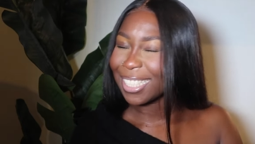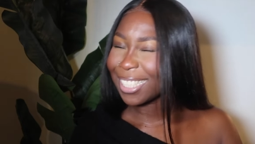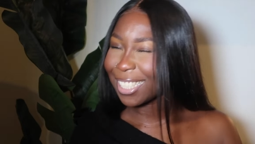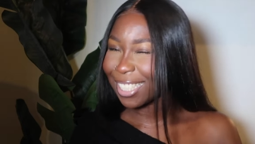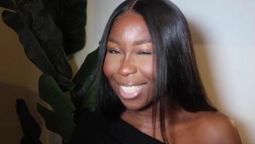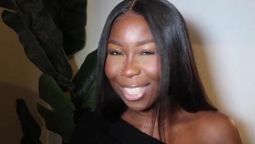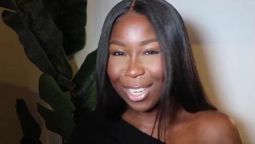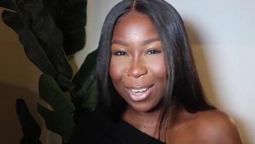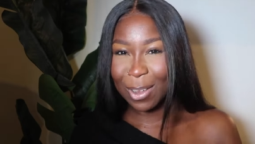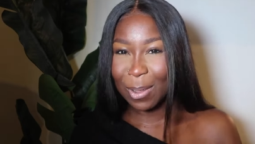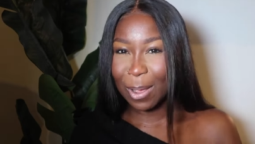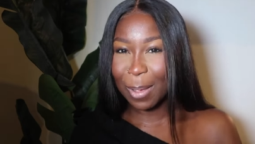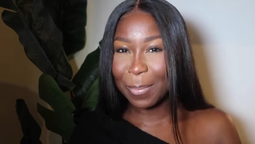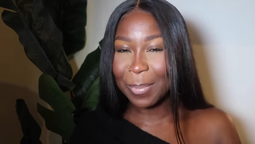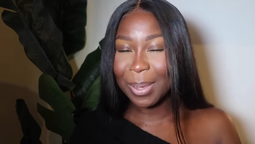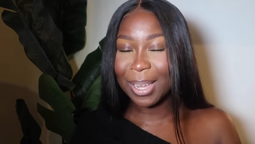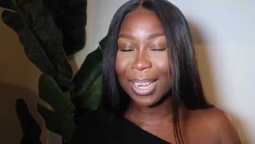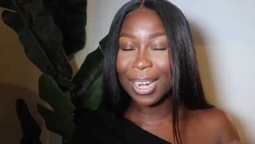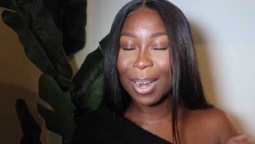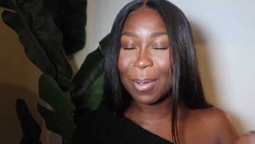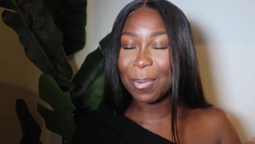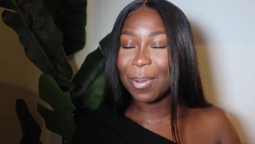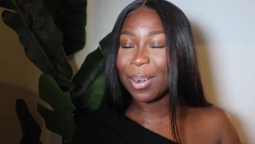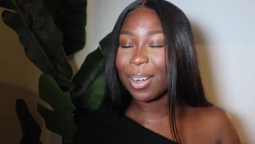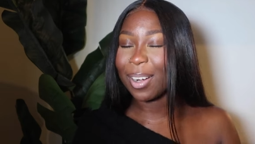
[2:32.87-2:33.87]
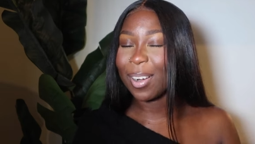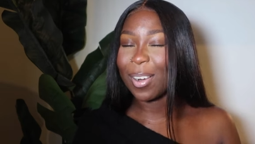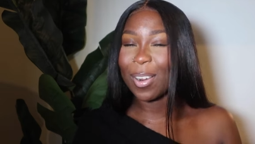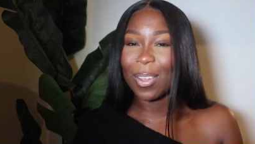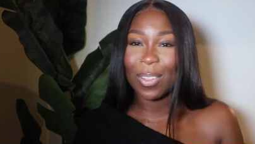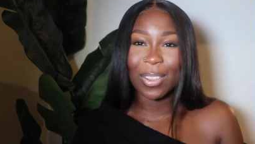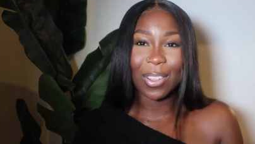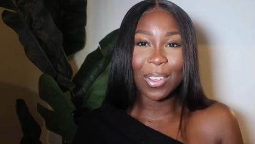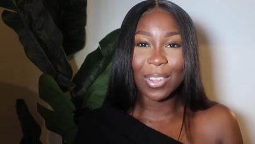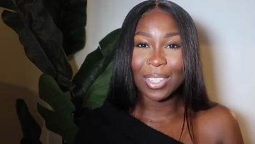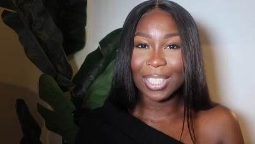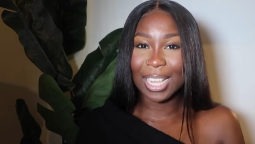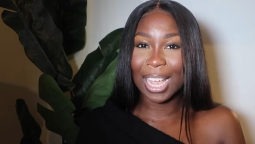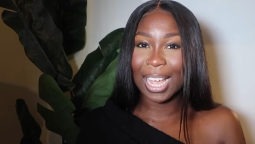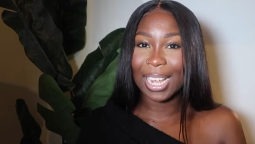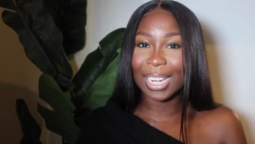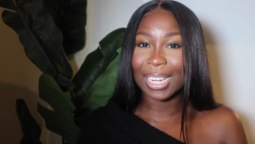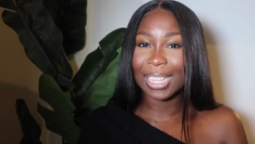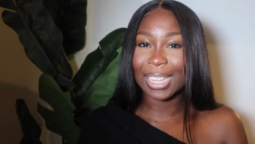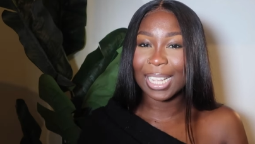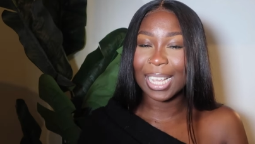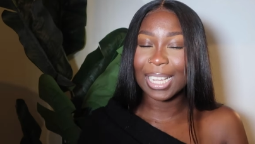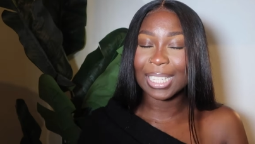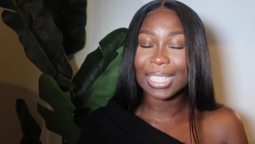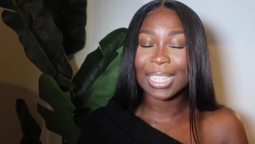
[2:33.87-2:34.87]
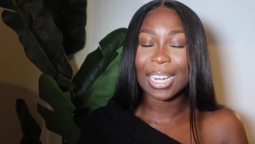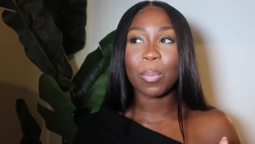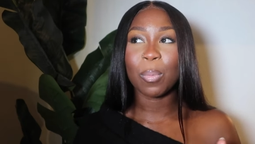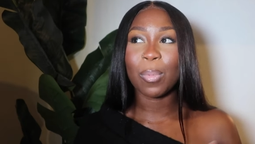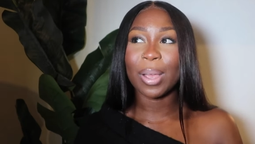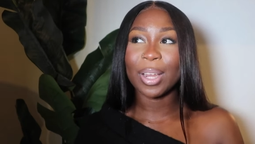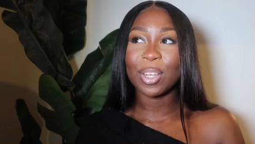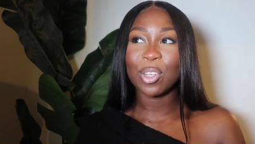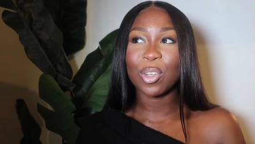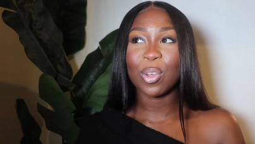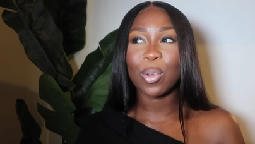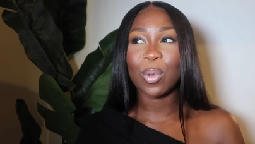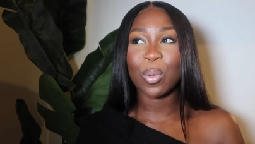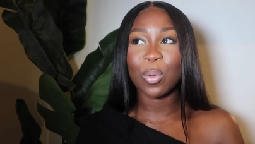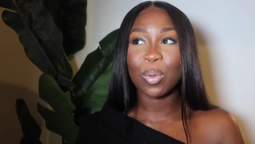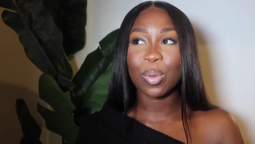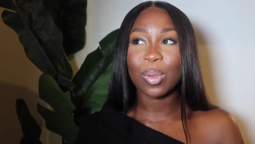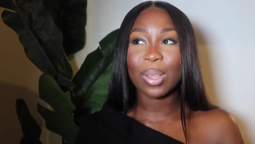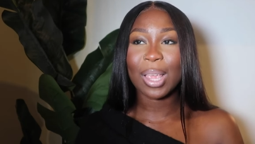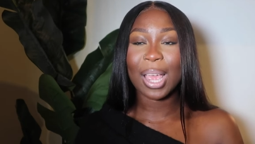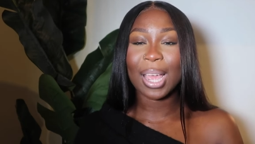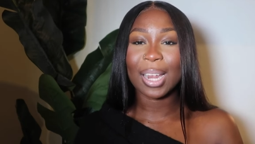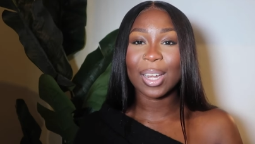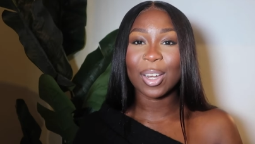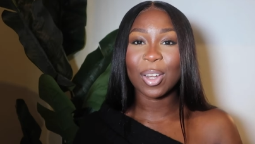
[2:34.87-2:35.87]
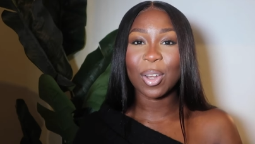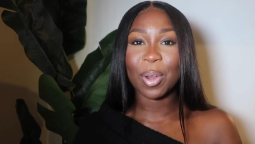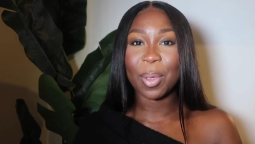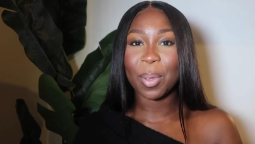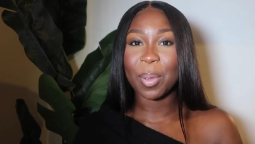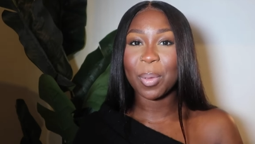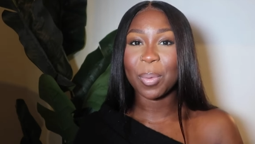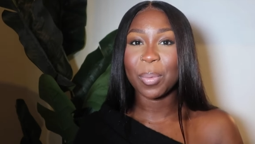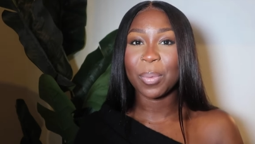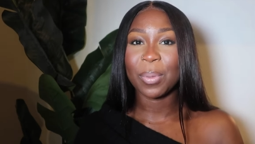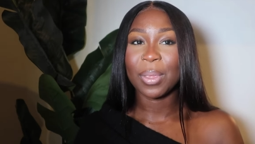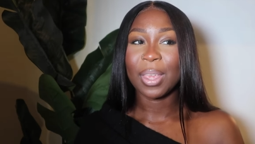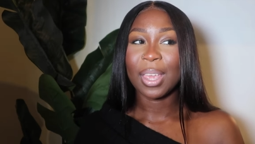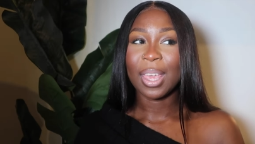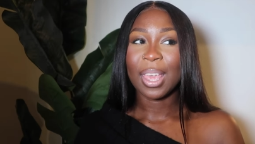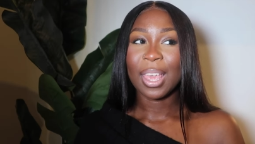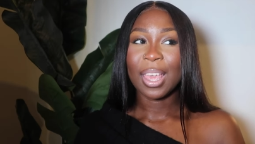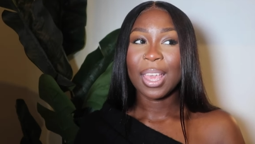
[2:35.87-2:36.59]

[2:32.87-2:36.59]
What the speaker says: Do you know what I mean? I want to know those kind of things. When you kind of know